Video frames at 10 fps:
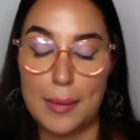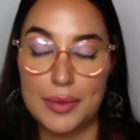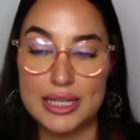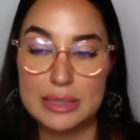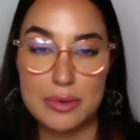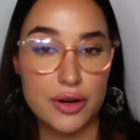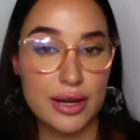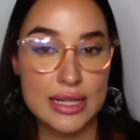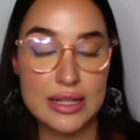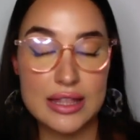
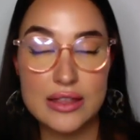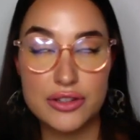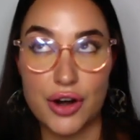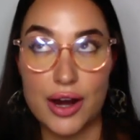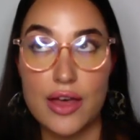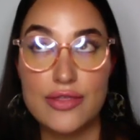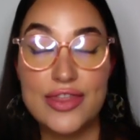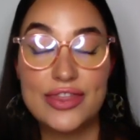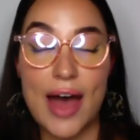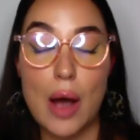experience.
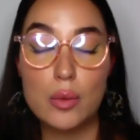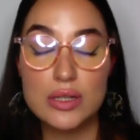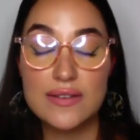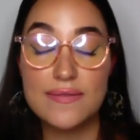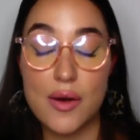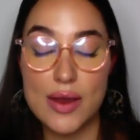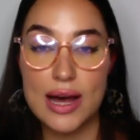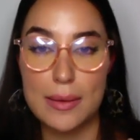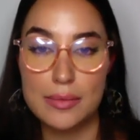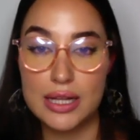That was a very
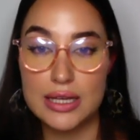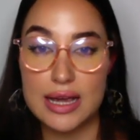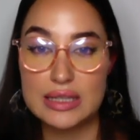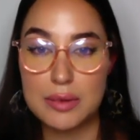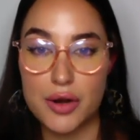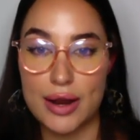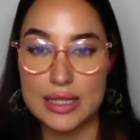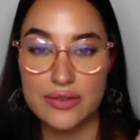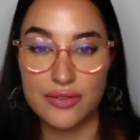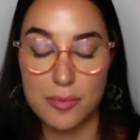humbling
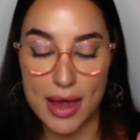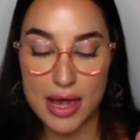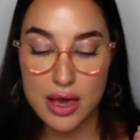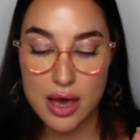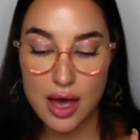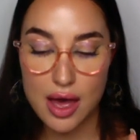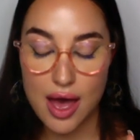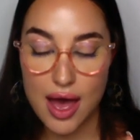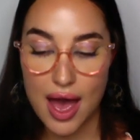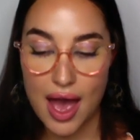experience for me.
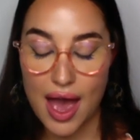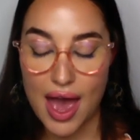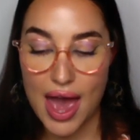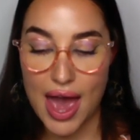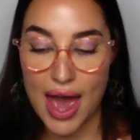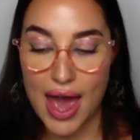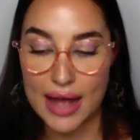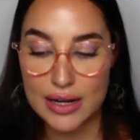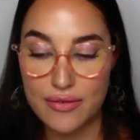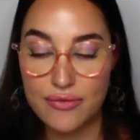
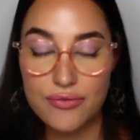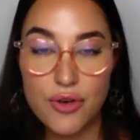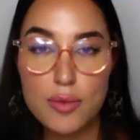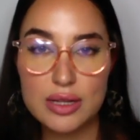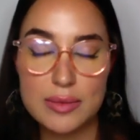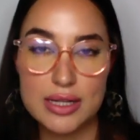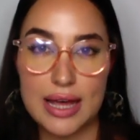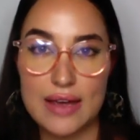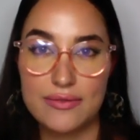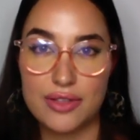And I firmly
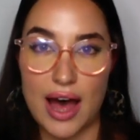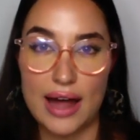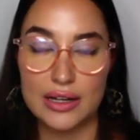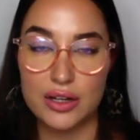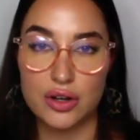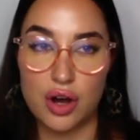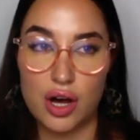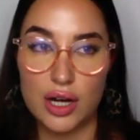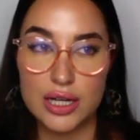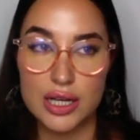believe that
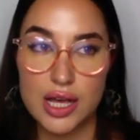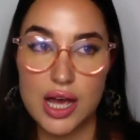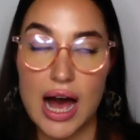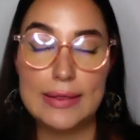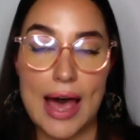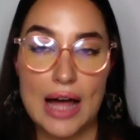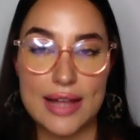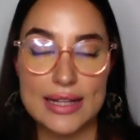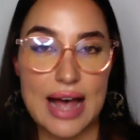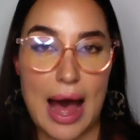God allowed
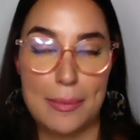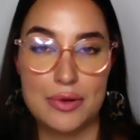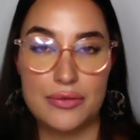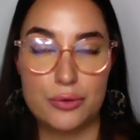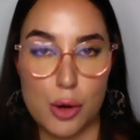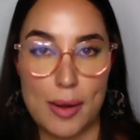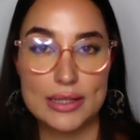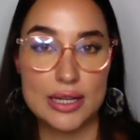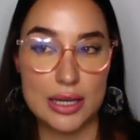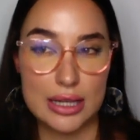that to happen for a
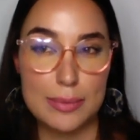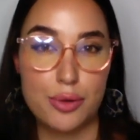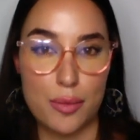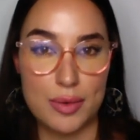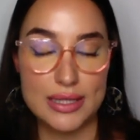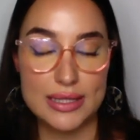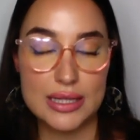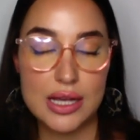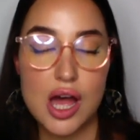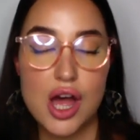particular purpose.
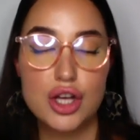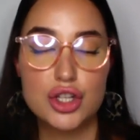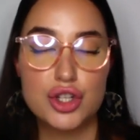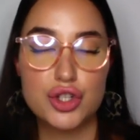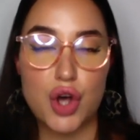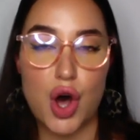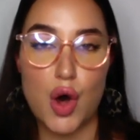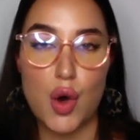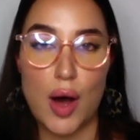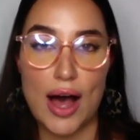
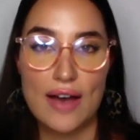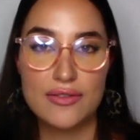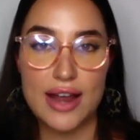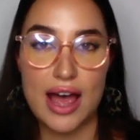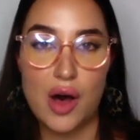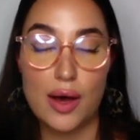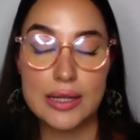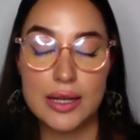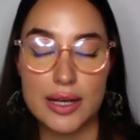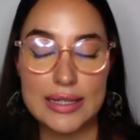So I have now
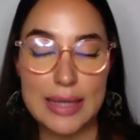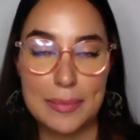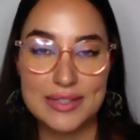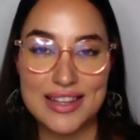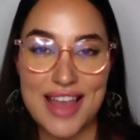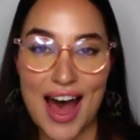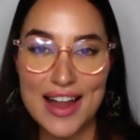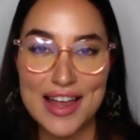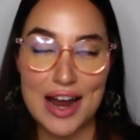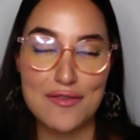accepted that,
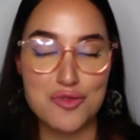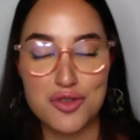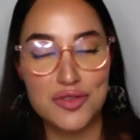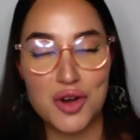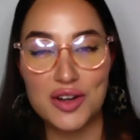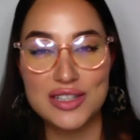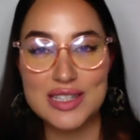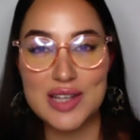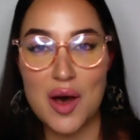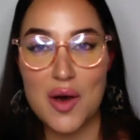and I've moved on.
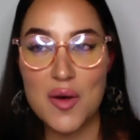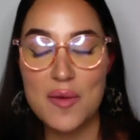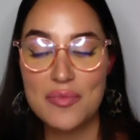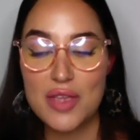So